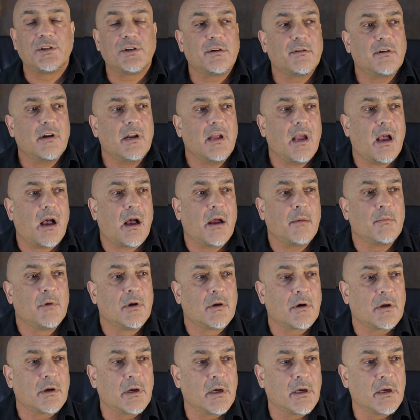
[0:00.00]
generally I'm
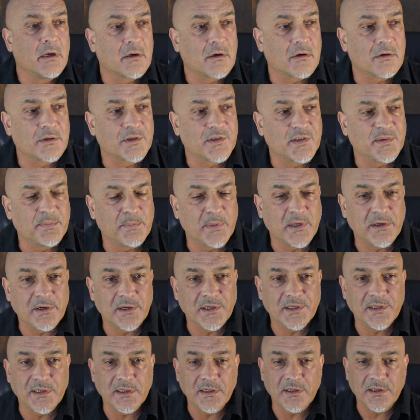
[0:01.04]
not a
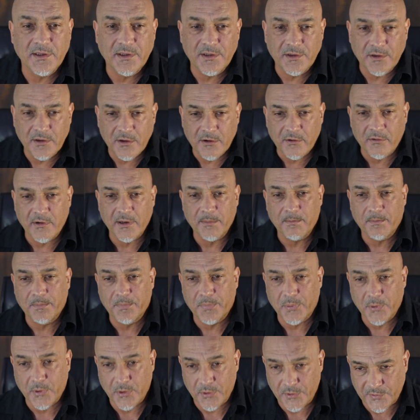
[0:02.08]
conspiracy theory
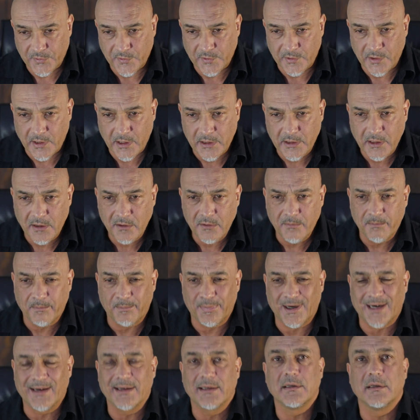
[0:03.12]
person. I don't
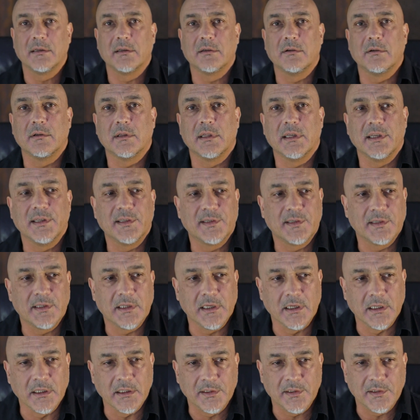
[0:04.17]
bite into these
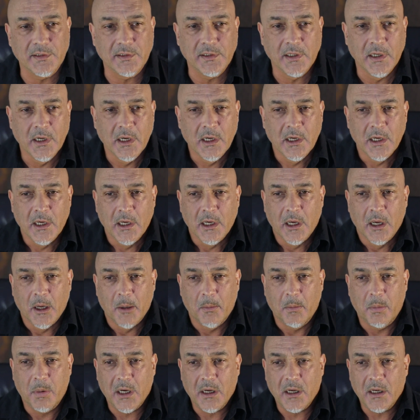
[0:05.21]
things.
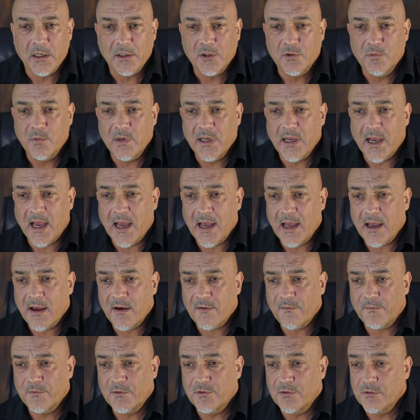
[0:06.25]
But we
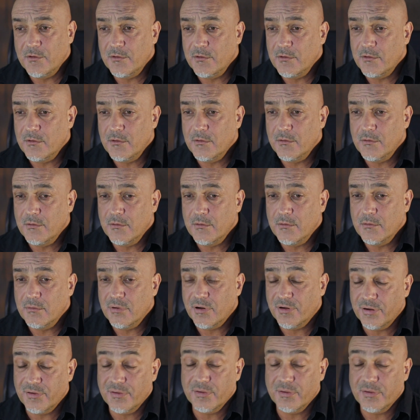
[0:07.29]
have to